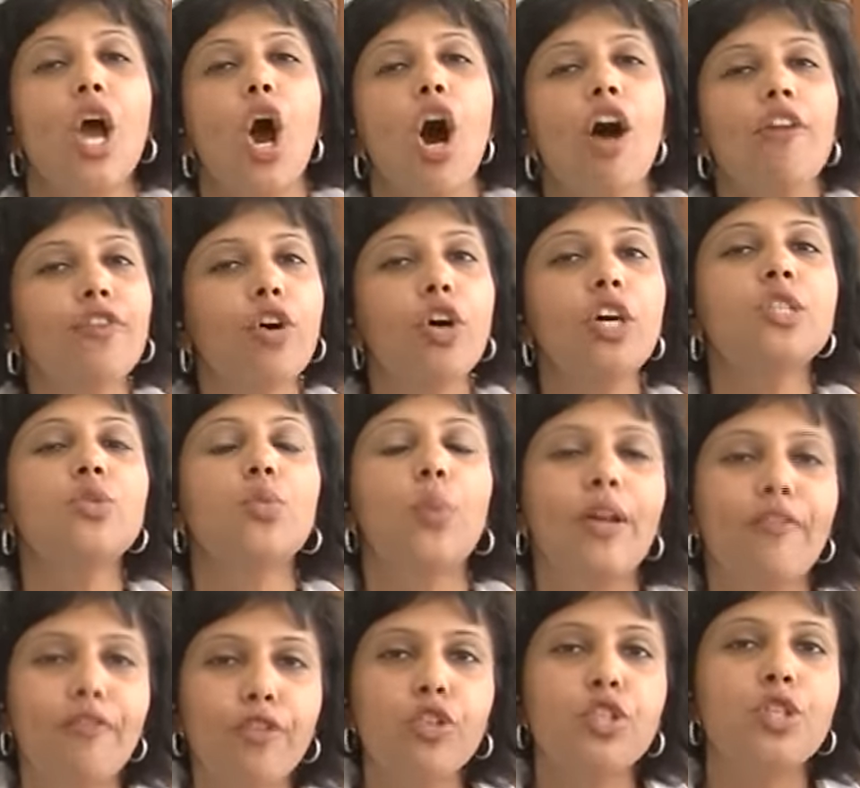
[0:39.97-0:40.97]
Of course,
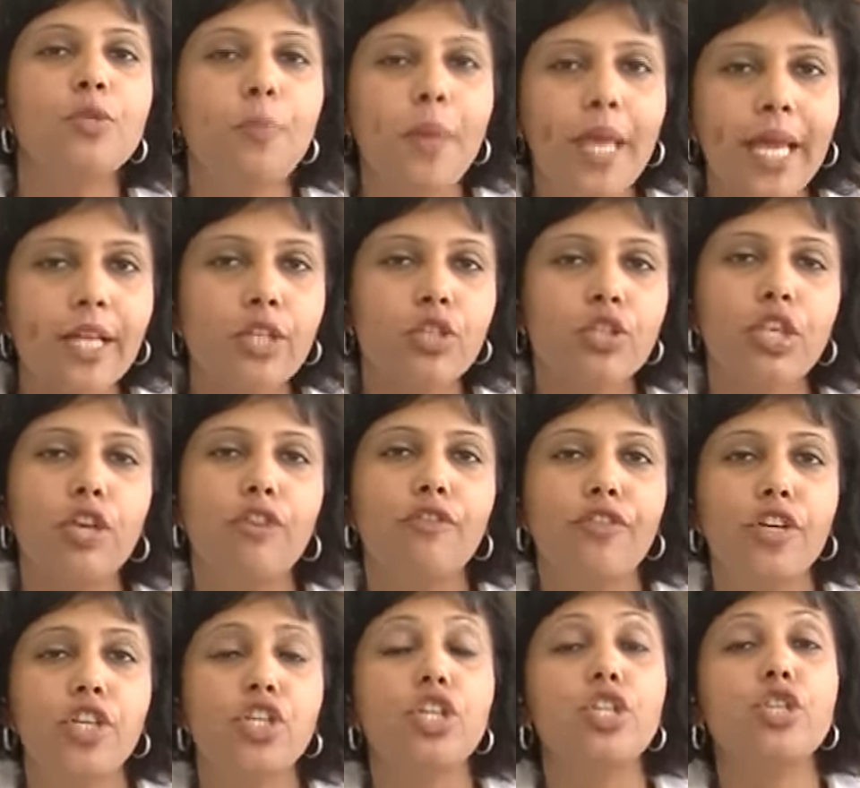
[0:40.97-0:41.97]
if you speak to the
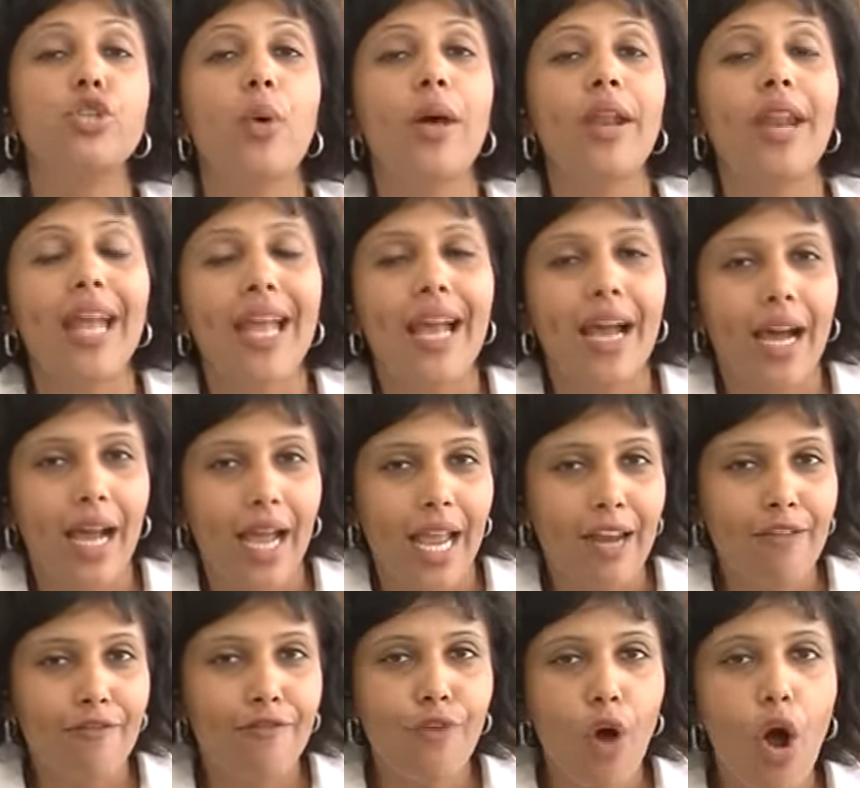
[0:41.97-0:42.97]
officials who are
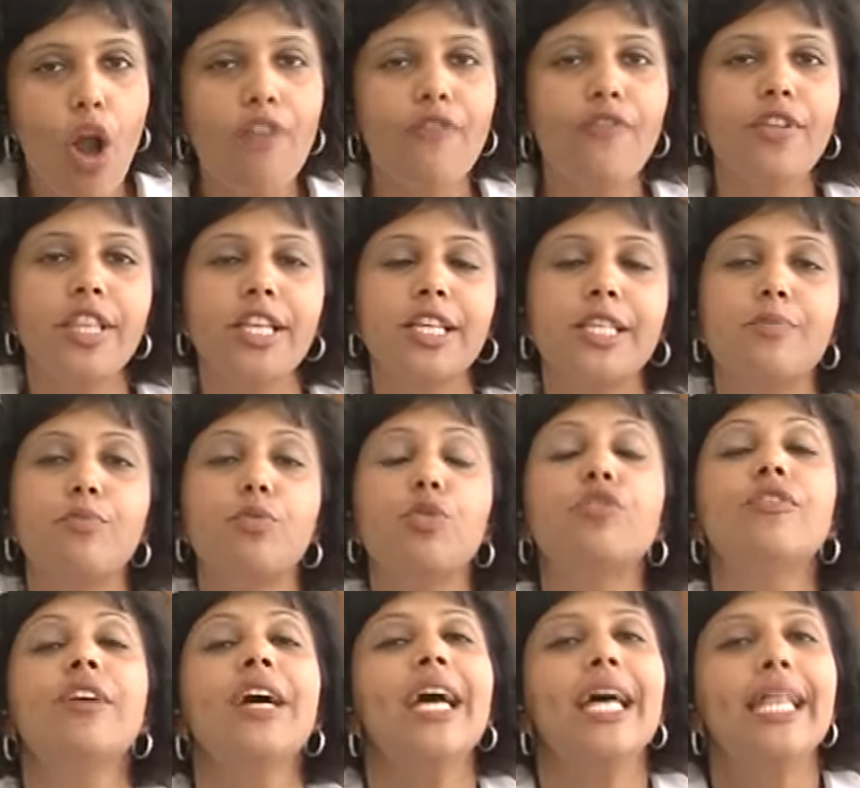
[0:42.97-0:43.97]
involved with this
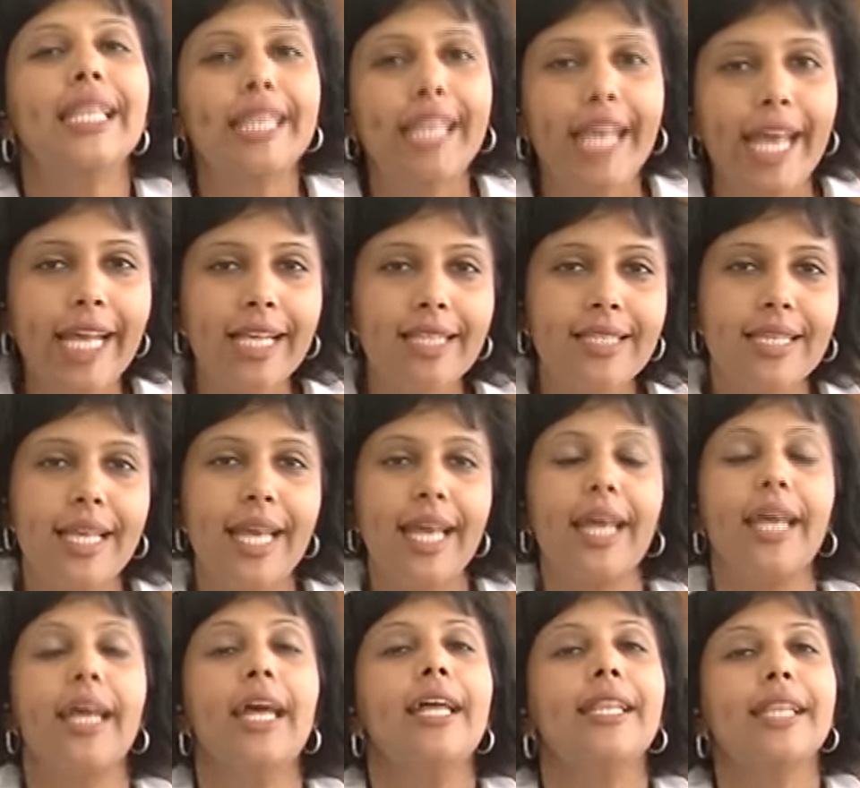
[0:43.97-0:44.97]
move, they
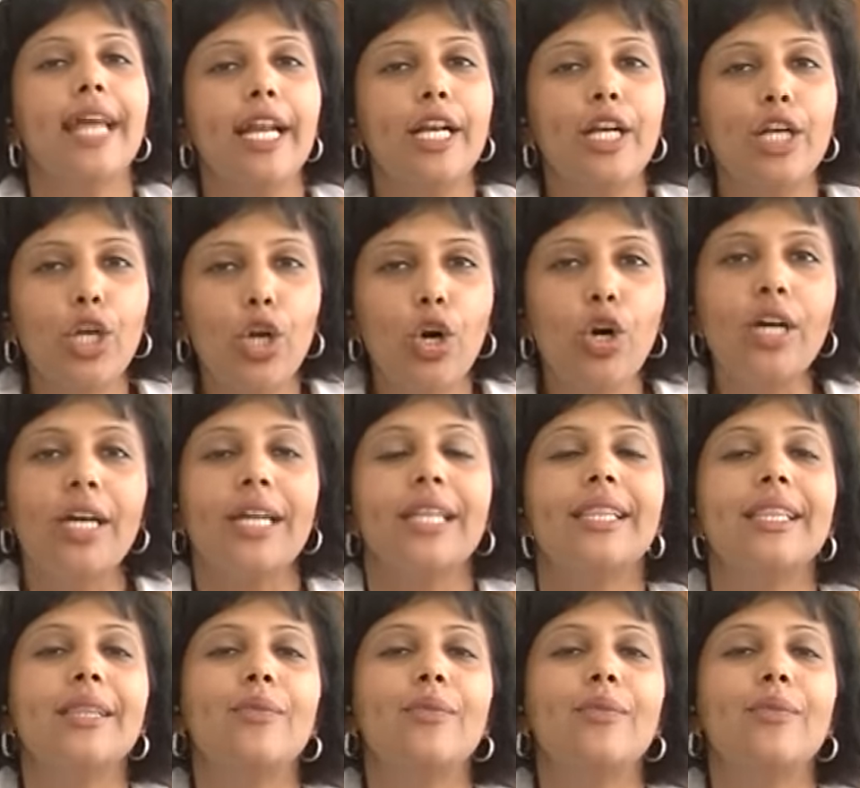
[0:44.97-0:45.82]
say that, look,